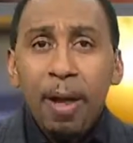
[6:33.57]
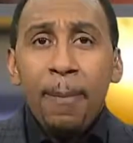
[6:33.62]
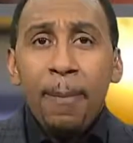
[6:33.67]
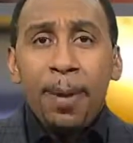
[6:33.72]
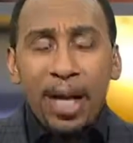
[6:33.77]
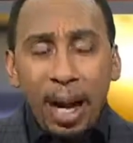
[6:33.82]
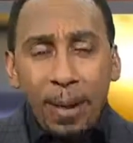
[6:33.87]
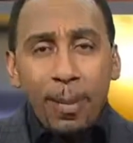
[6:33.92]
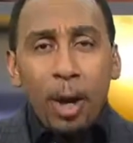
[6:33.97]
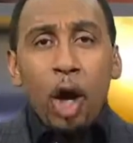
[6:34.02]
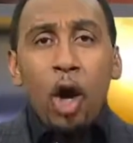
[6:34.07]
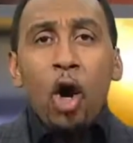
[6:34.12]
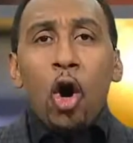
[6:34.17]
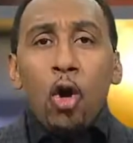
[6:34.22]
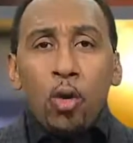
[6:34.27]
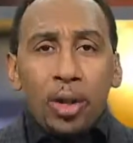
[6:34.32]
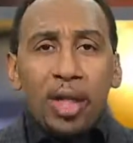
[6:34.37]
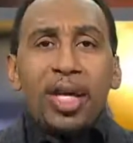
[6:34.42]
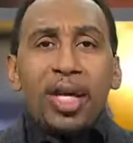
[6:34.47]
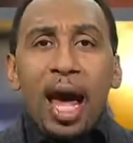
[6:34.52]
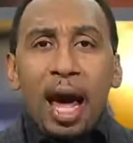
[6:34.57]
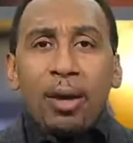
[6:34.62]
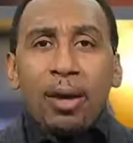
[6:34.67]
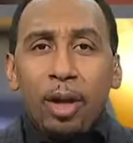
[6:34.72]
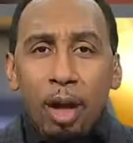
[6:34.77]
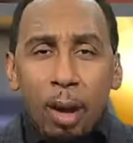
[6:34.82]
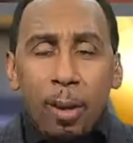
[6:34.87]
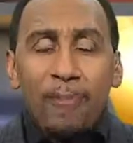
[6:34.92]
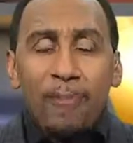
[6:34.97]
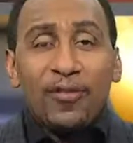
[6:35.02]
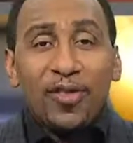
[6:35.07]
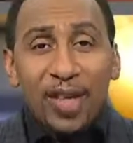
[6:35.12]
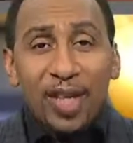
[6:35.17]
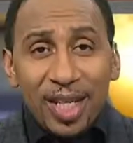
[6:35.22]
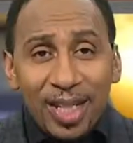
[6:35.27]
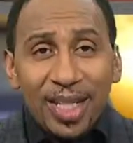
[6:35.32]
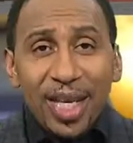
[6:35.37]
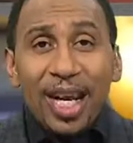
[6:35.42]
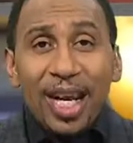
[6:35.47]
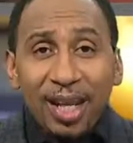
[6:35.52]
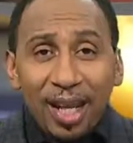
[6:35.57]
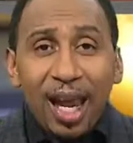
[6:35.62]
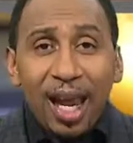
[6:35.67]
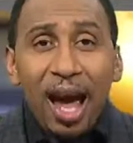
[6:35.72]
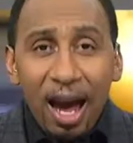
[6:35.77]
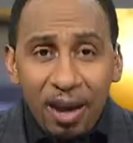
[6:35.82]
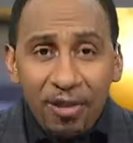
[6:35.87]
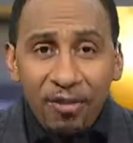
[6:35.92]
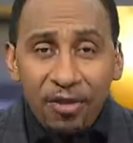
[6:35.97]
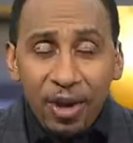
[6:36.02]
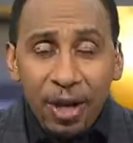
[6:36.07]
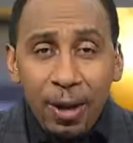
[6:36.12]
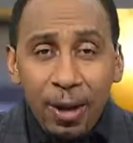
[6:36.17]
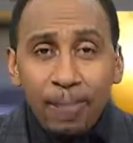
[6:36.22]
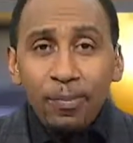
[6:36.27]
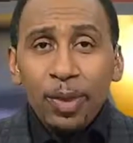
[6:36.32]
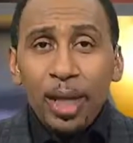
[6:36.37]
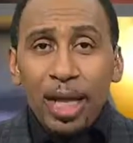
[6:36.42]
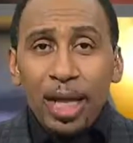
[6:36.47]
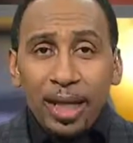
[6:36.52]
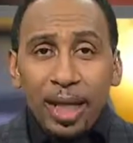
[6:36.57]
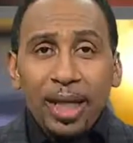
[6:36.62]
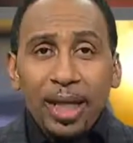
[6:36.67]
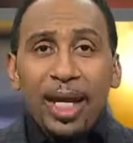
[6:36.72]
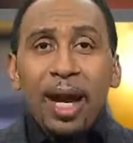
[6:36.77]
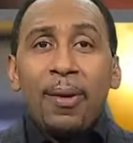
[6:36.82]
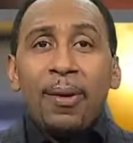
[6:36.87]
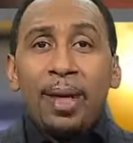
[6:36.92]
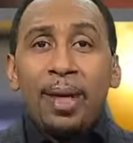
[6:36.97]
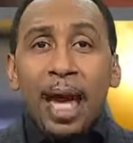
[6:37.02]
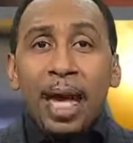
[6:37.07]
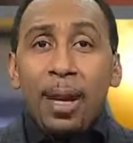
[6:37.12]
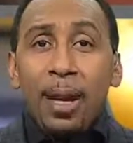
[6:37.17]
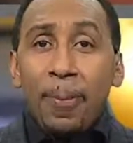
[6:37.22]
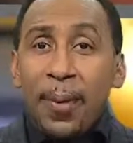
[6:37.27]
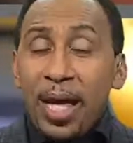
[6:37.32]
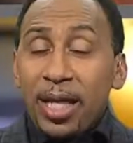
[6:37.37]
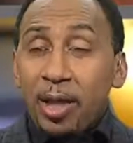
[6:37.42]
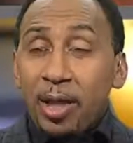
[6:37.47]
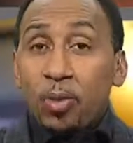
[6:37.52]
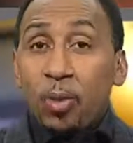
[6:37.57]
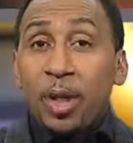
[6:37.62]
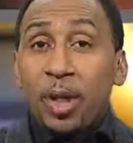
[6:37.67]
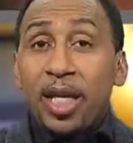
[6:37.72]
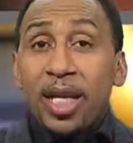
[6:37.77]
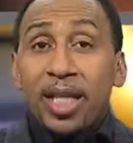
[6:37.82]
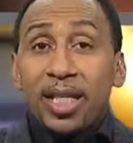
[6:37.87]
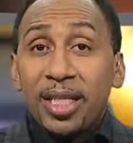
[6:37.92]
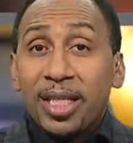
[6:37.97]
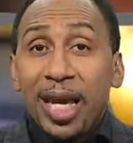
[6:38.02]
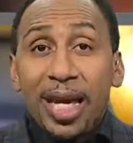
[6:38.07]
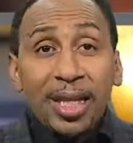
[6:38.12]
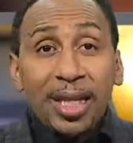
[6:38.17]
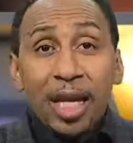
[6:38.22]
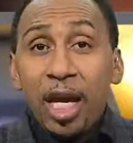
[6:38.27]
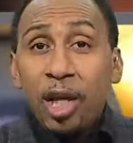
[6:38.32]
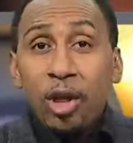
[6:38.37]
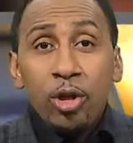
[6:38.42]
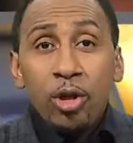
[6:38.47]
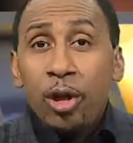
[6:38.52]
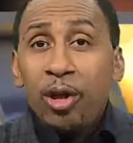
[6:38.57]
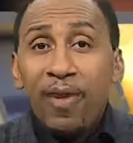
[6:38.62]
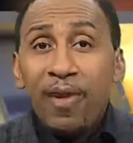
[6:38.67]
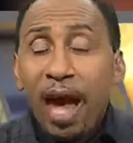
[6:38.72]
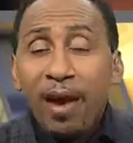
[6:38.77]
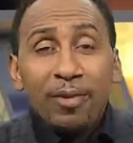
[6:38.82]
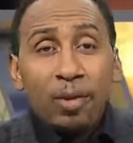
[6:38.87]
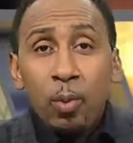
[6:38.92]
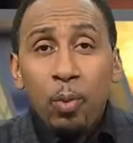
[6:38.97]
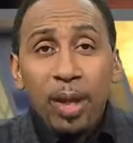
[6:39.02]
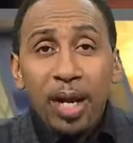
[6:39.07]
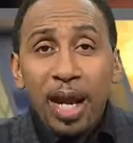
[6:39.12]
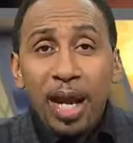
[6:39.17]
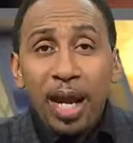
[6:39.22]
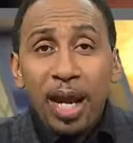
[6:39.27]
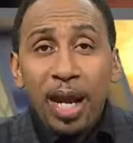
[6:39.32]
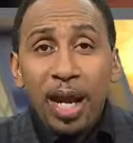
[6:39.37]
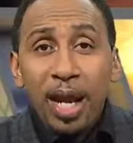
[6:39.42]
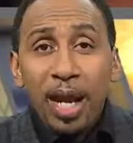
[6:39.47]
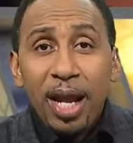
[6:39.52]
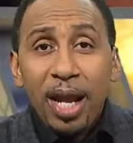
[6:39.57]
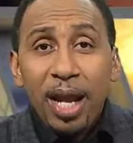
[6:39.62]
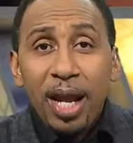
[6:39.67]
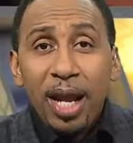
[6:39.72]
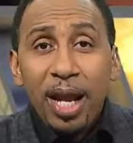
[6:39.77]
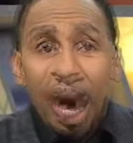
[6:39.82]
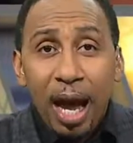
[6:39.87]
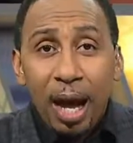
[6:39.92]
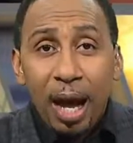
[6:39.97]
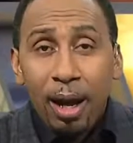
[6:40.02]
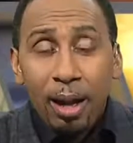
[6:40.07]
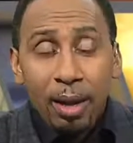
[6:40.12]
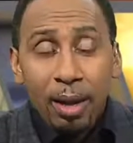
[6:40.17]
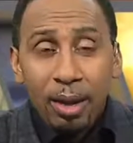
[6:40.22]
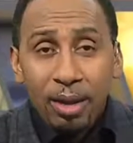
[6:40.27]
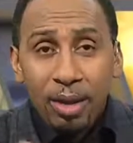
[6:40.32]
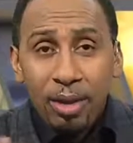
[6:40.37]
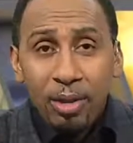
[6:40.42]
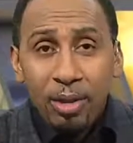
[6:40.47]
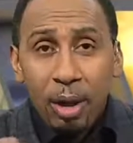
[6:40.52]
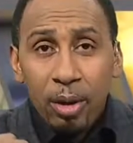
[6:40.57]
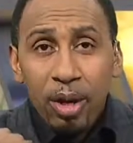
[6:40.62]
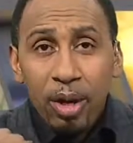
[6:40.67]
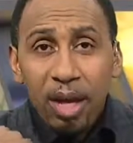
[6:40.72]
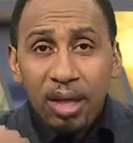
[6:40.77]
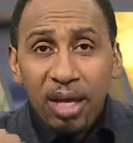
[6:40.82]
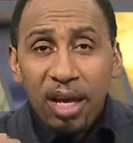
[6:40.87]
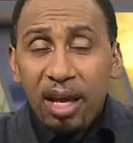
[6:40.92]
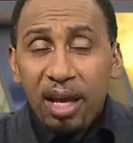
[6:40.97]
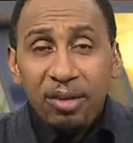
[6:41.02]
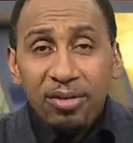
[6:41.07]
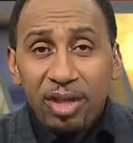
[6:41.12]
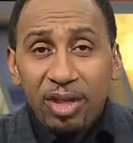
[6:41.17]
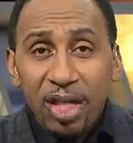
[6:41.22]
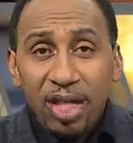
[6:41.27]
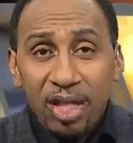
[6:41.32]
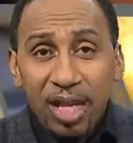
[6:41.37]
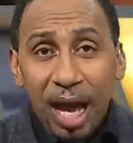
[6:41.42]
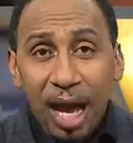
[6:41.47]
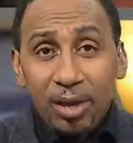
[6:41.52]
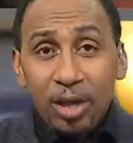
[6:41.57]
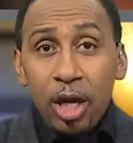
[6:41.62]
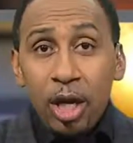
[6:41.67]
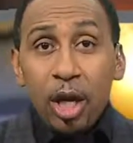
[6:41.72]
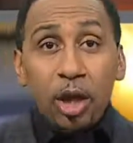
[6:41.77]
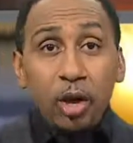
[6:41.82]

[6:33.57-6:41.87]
But I'm holding out hope for dear life that the Carolina Panthers will get it together. You don't even have to win the NFC South, the NFC South.